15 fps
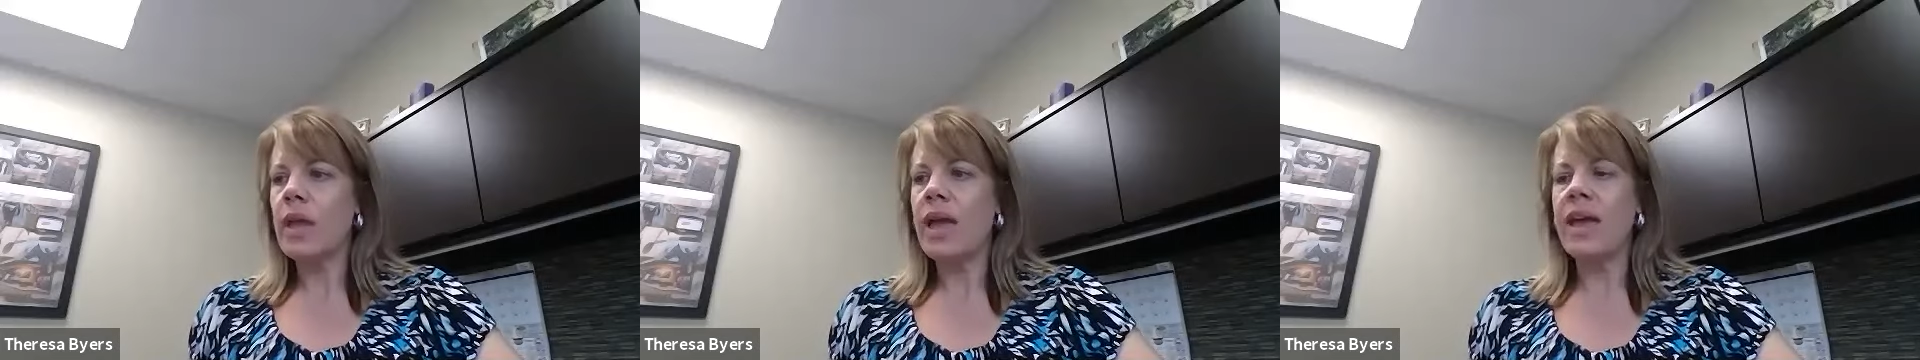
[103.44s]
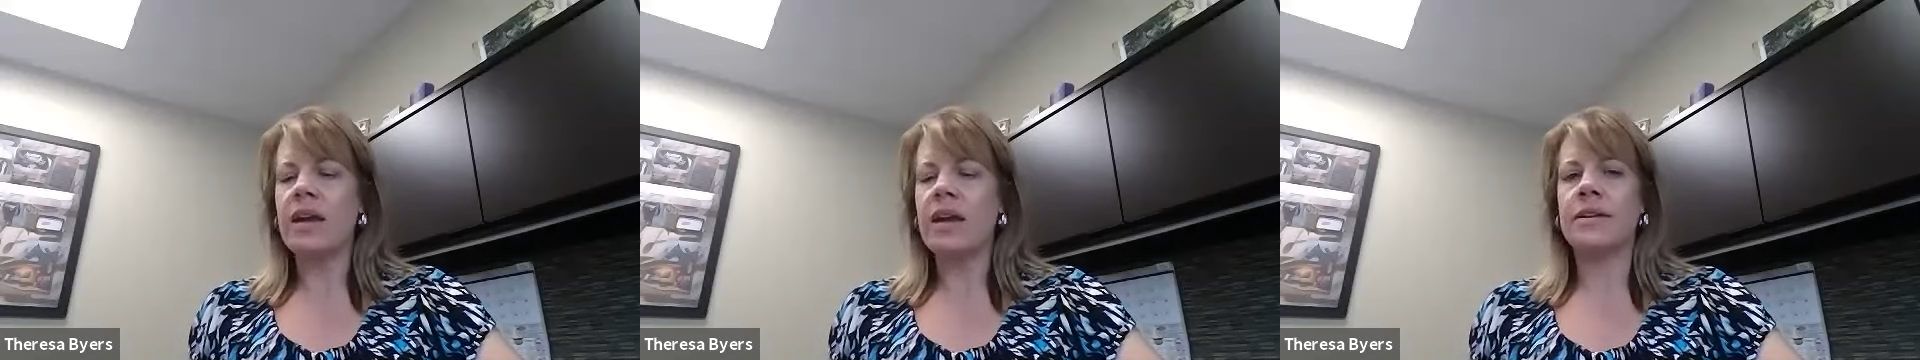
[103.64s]

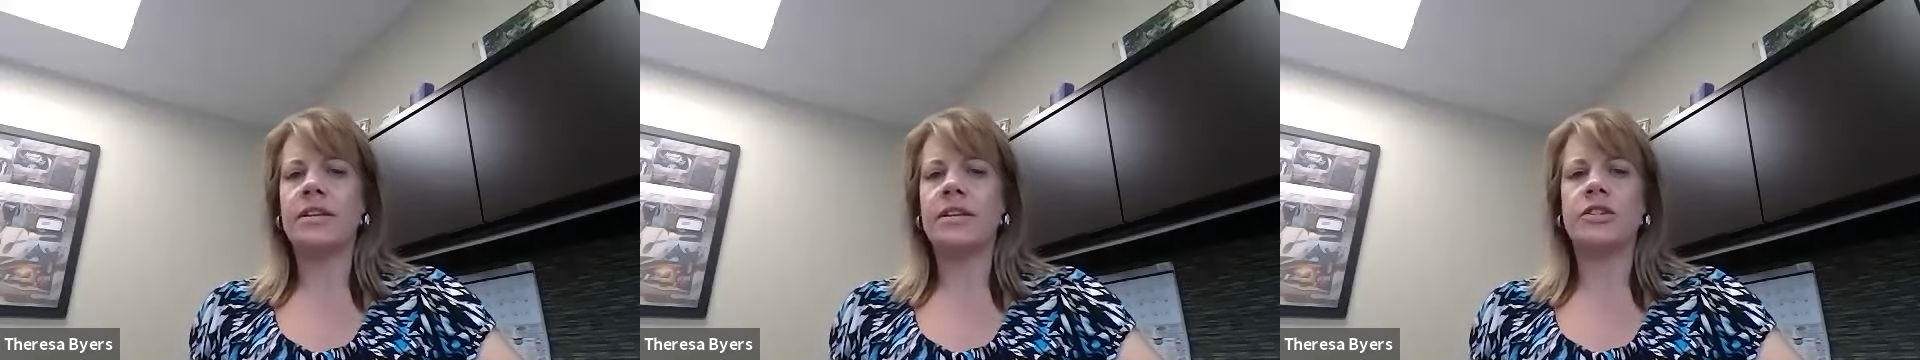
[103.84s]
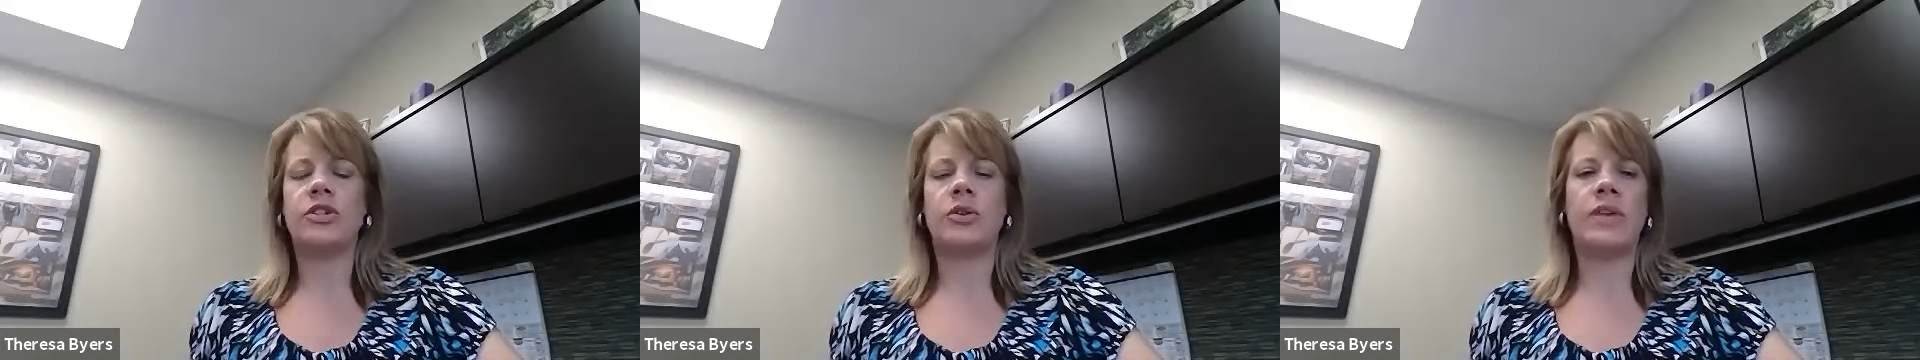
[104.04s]

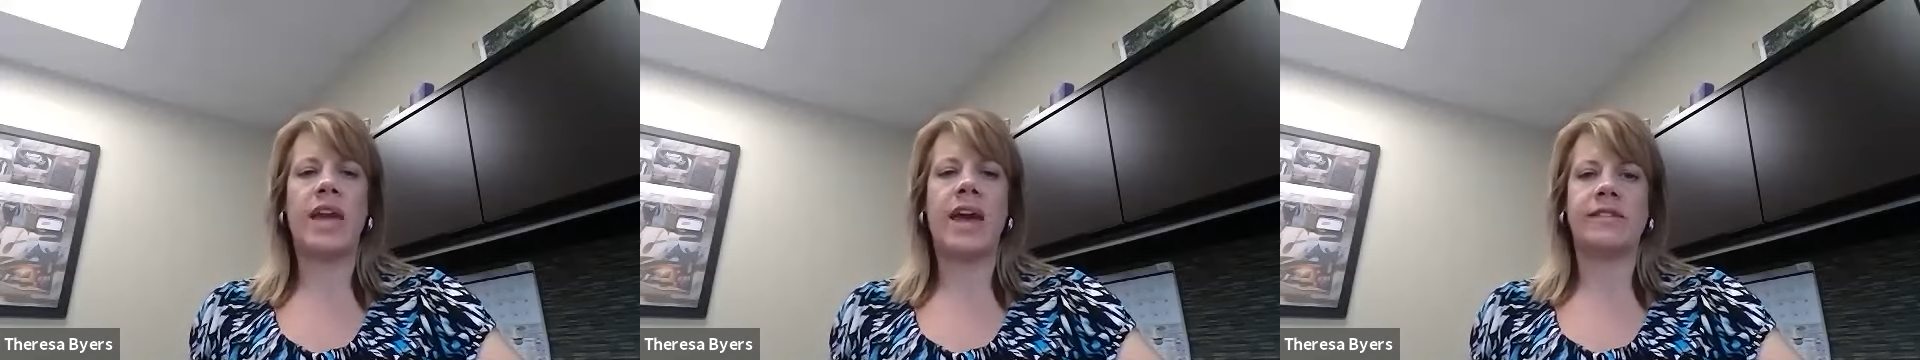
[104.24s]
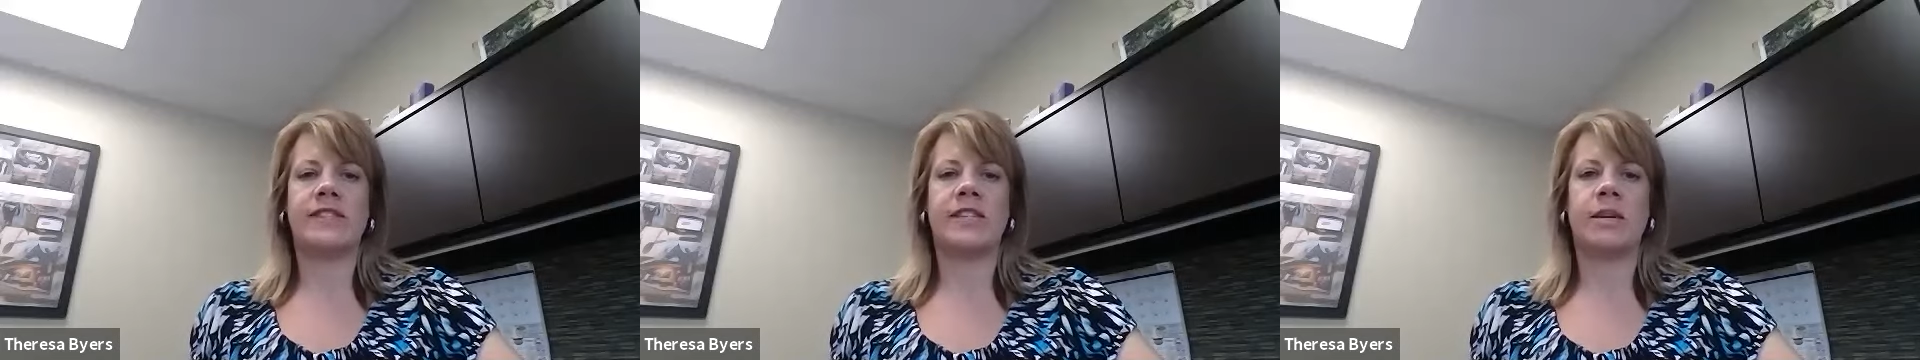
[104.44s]
and do the
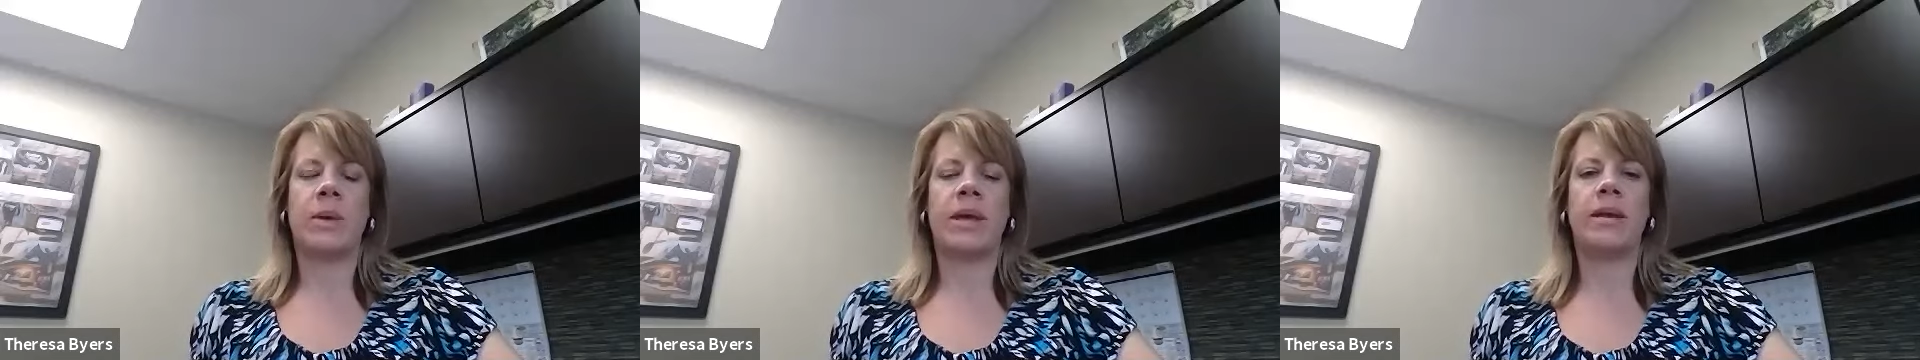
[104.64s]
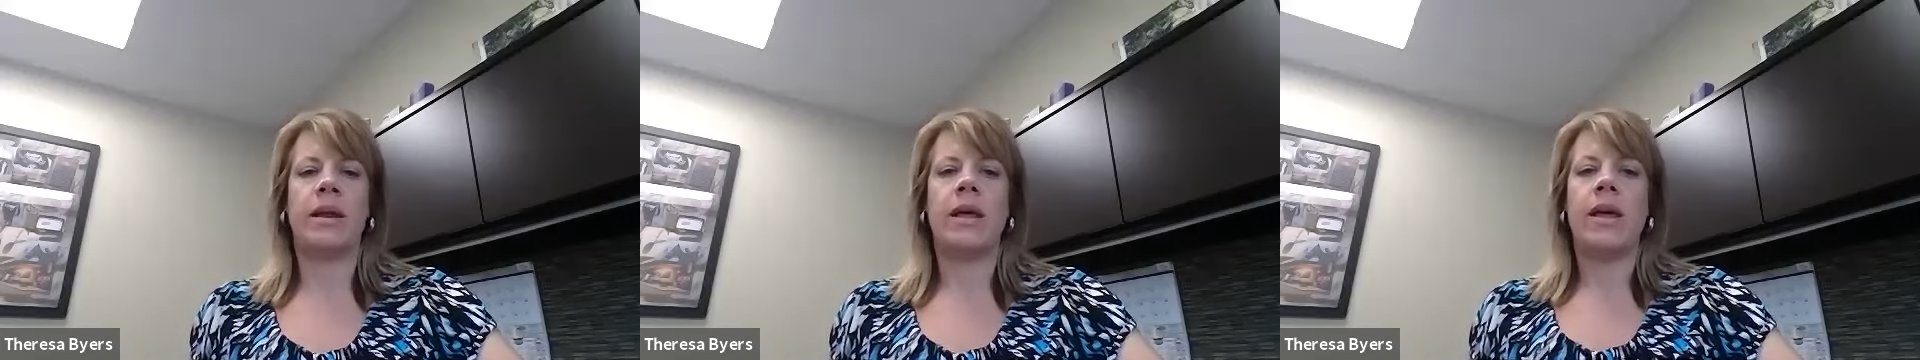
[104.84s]

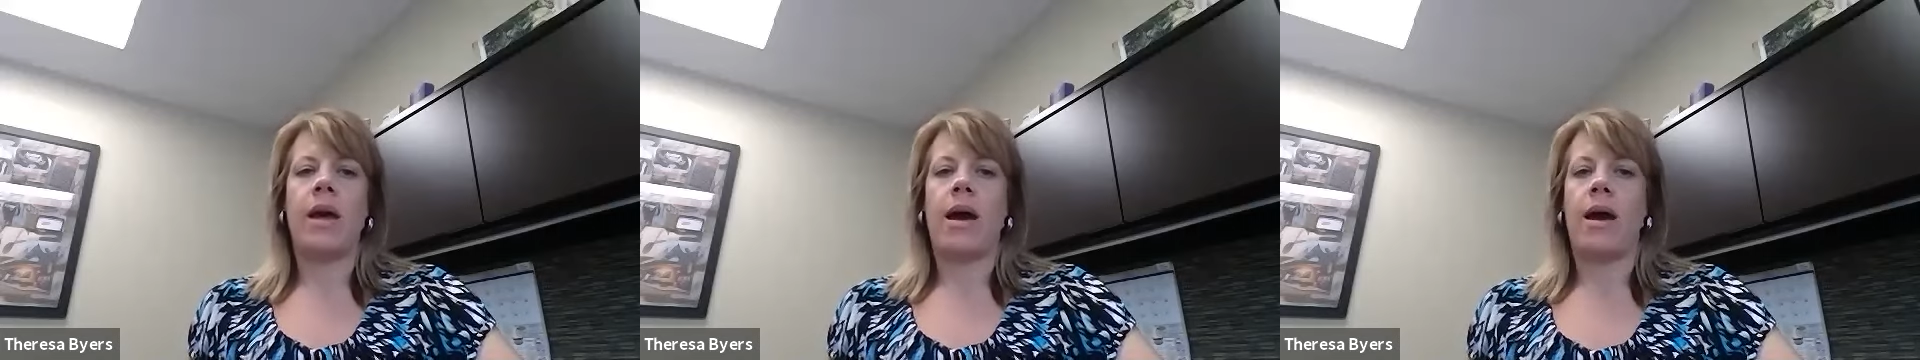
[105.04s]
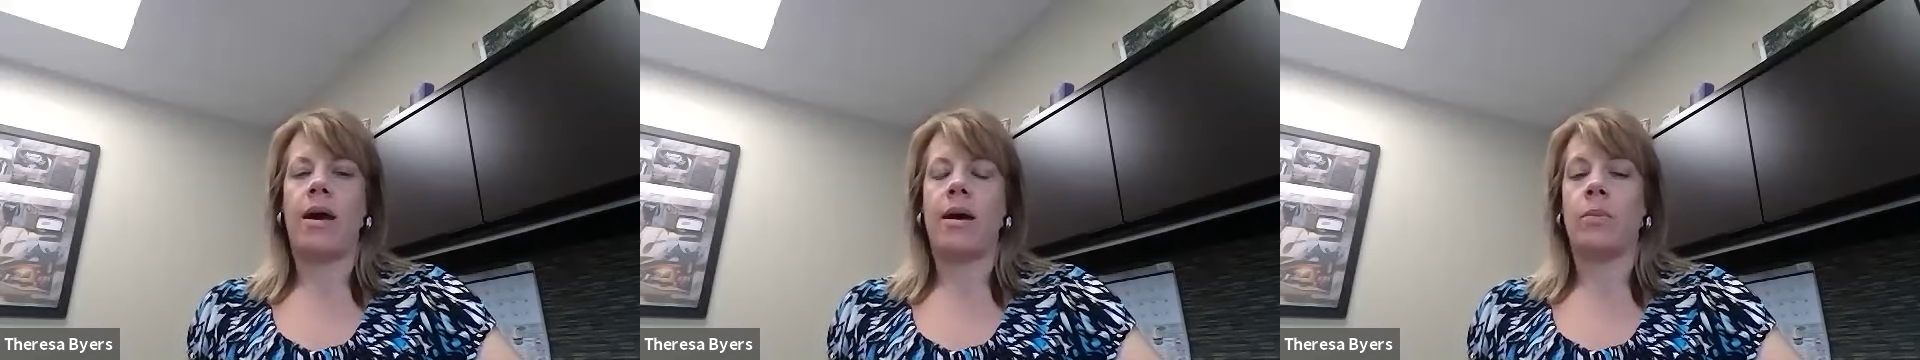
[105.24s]
estimate
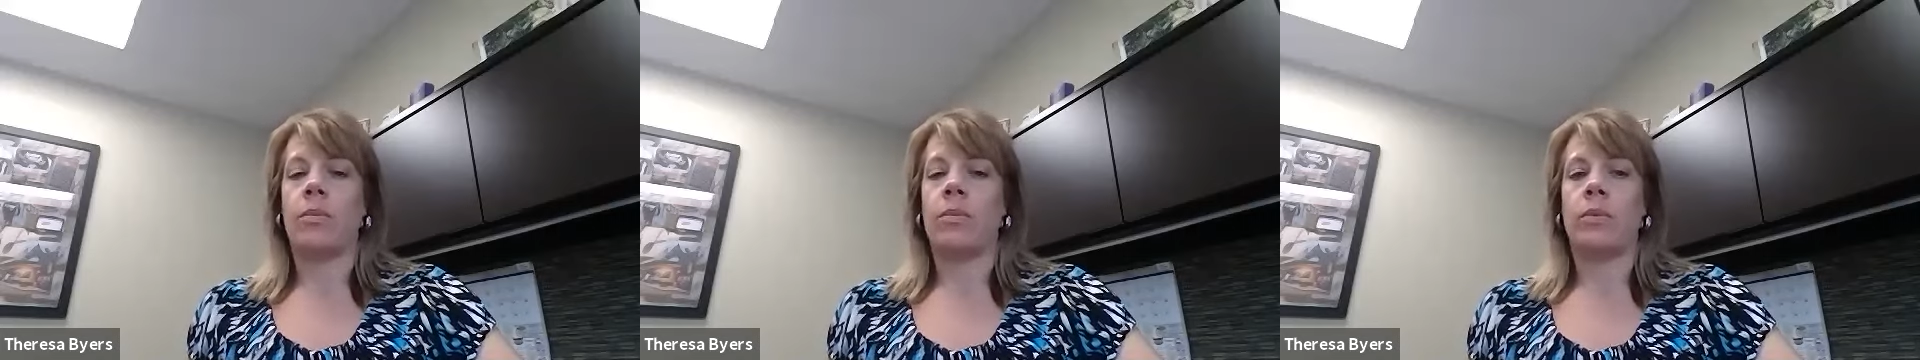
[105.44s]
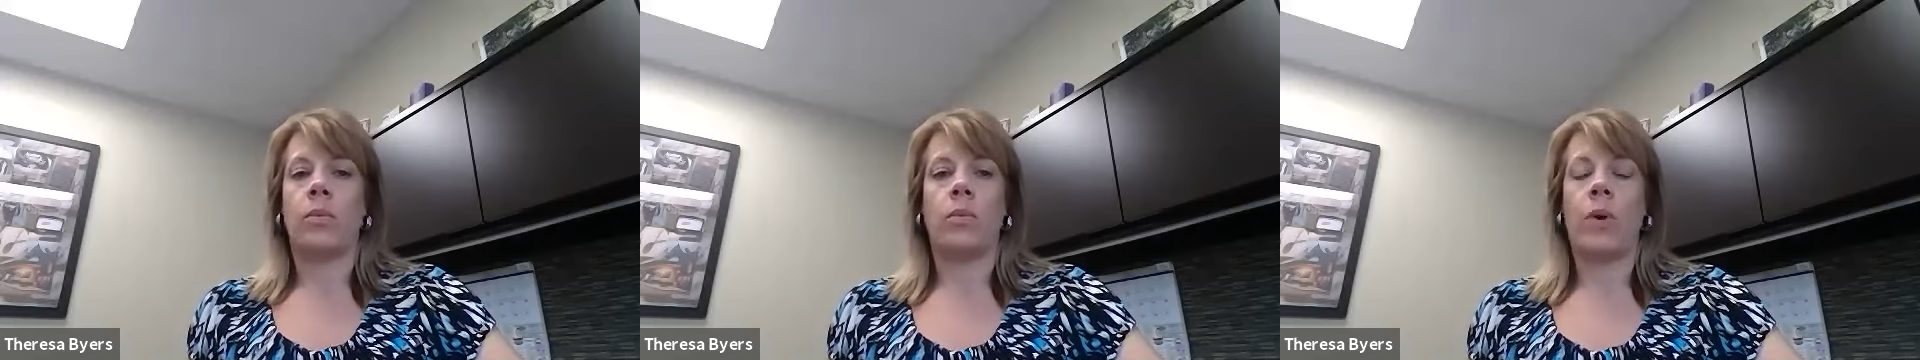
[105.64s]
um,